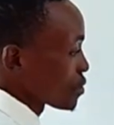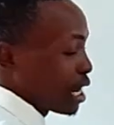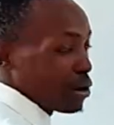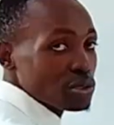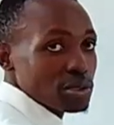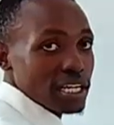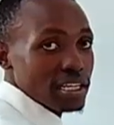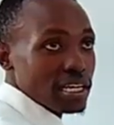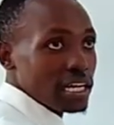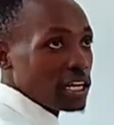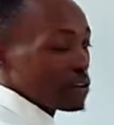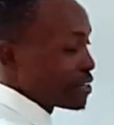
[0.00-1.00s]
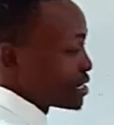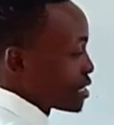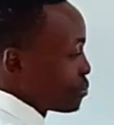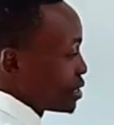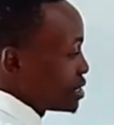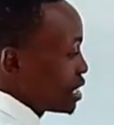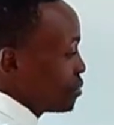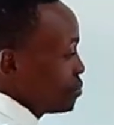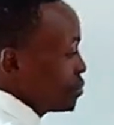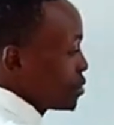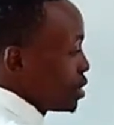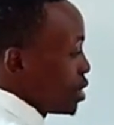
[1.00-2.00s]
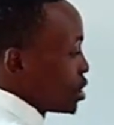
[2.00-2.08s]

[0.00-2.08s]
What to write the area of a trapezium?